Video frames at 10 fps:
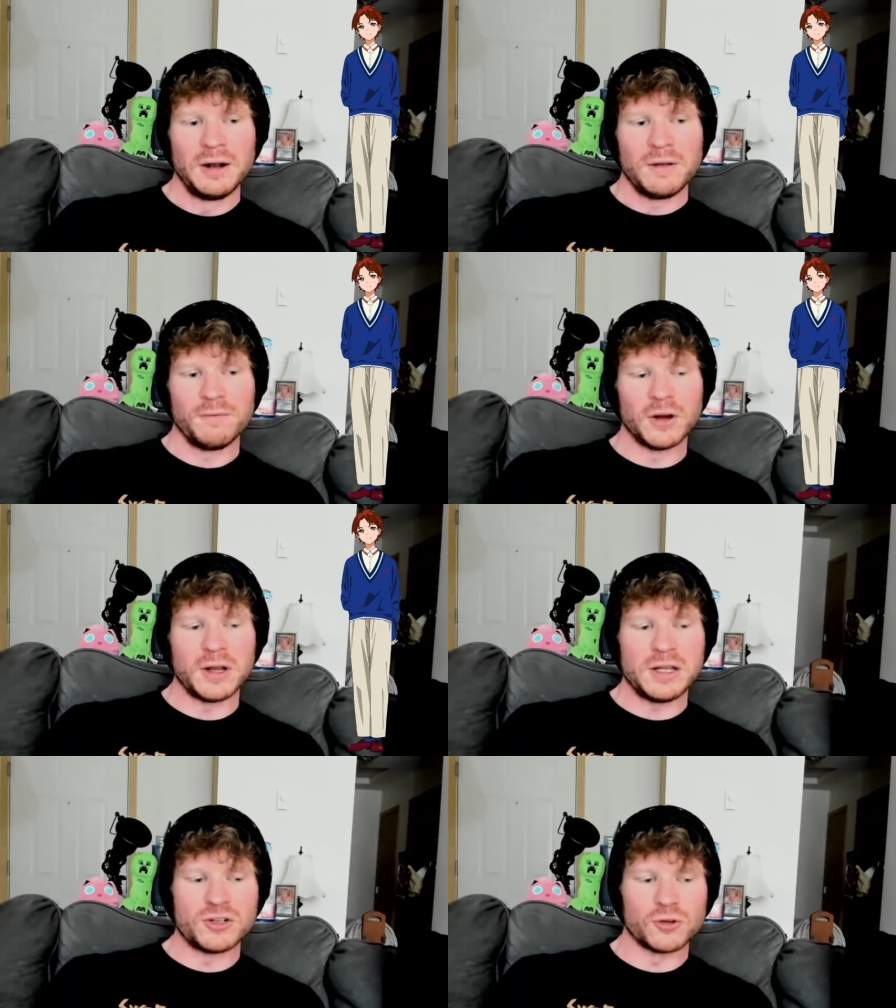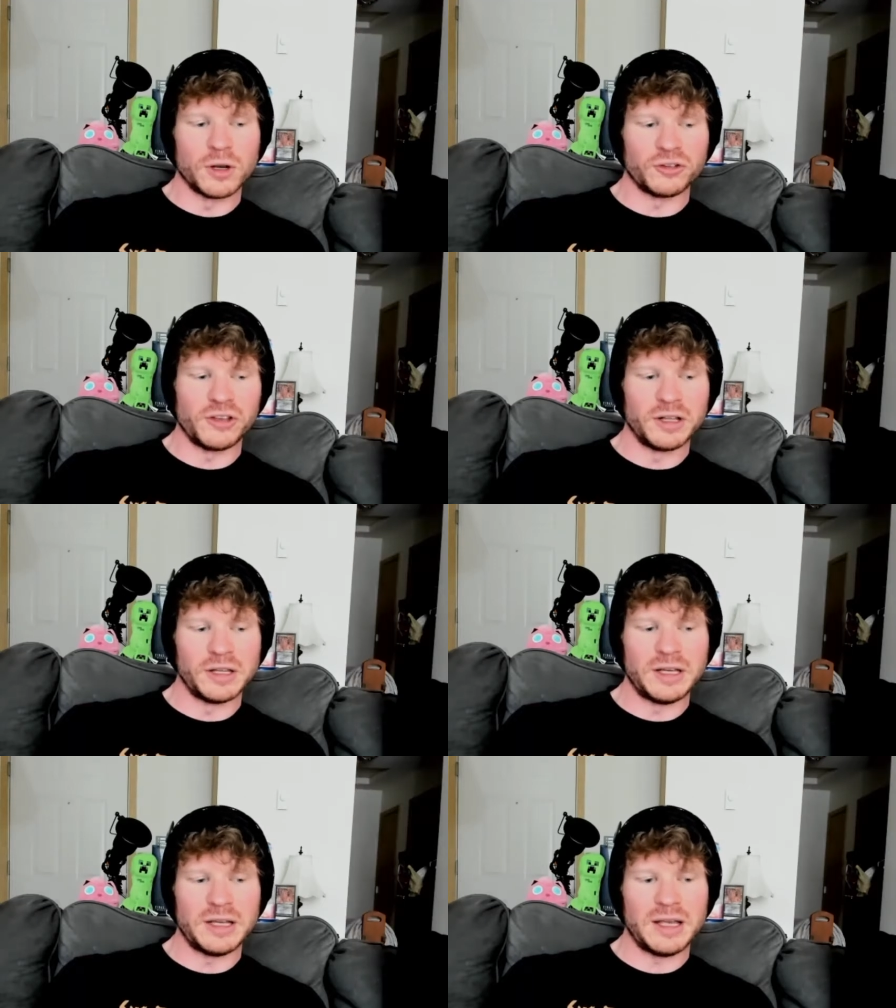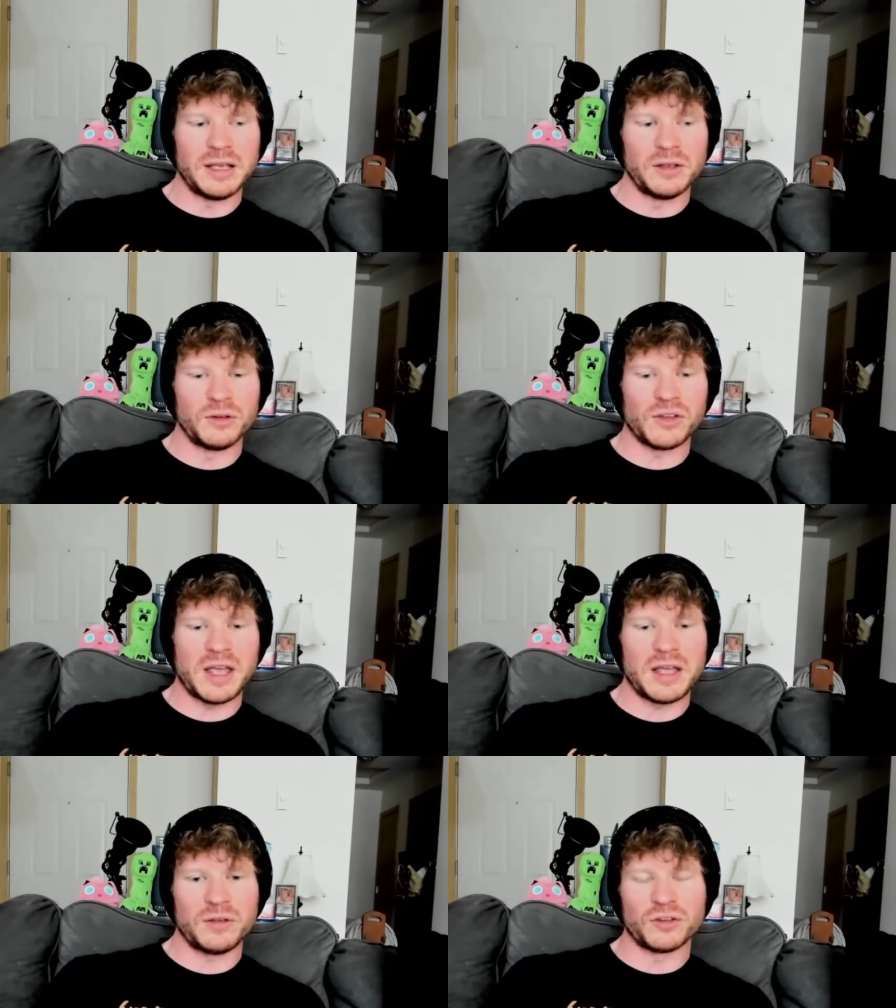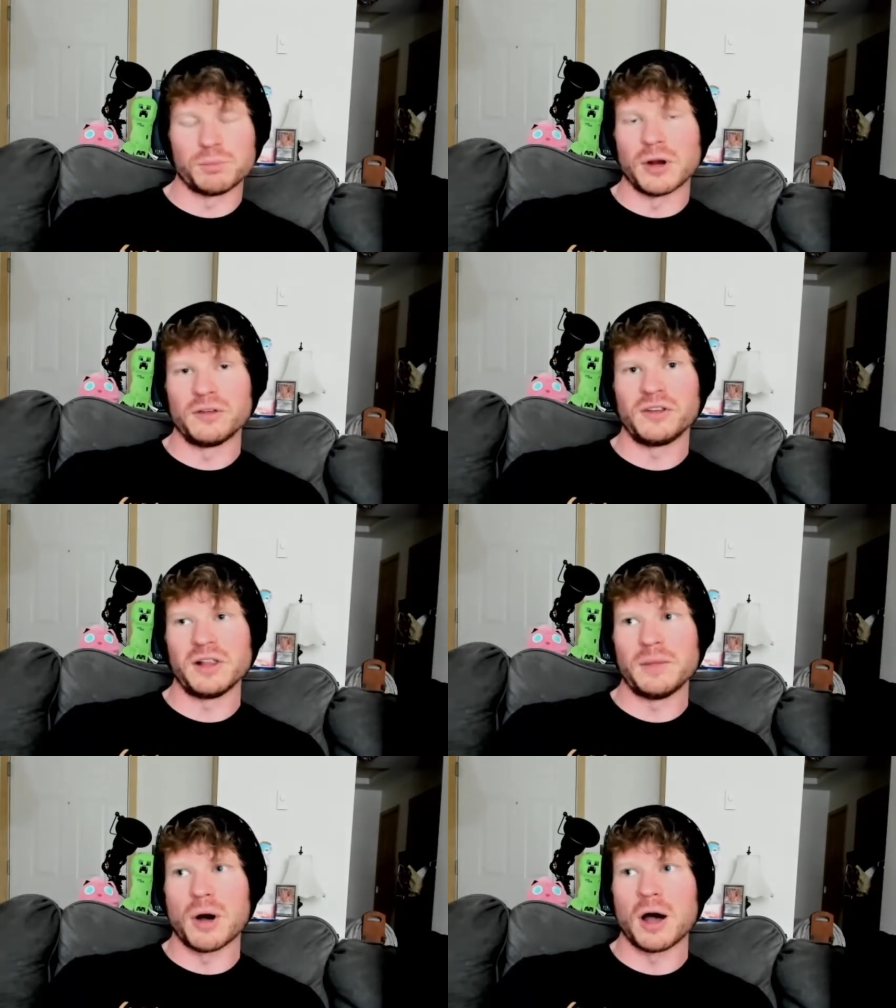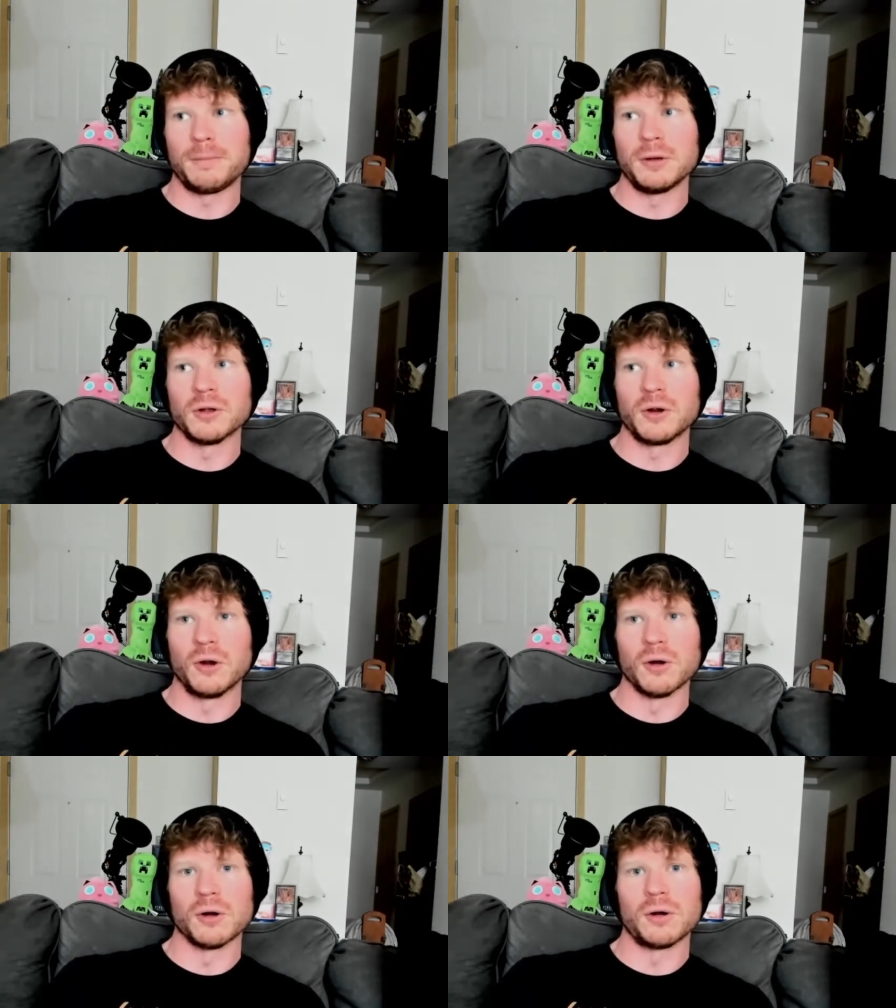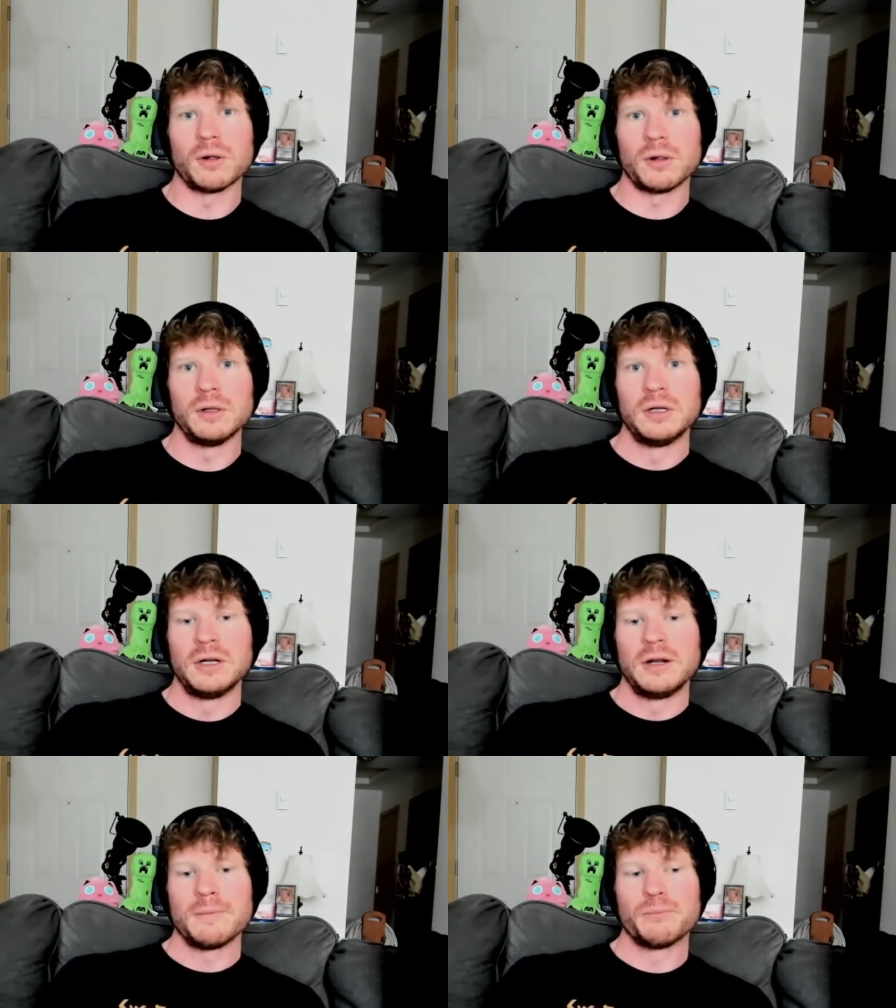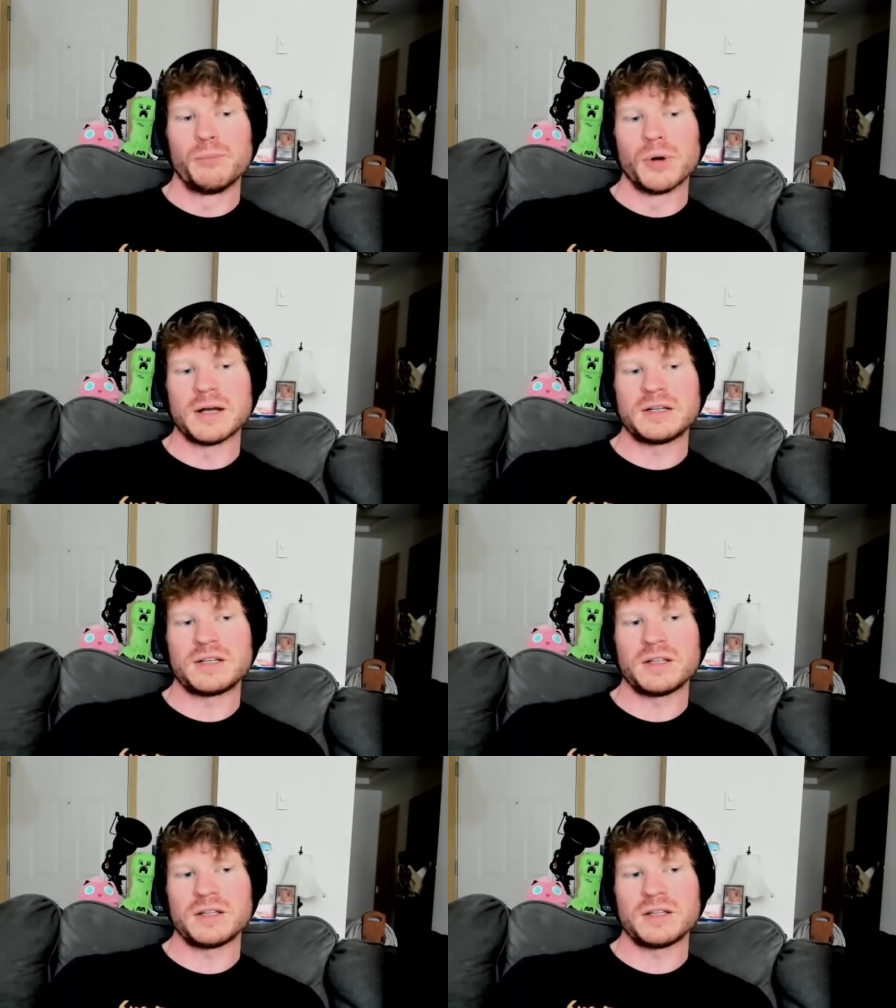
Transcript: very interestingly, is a surprisingly popular girl, but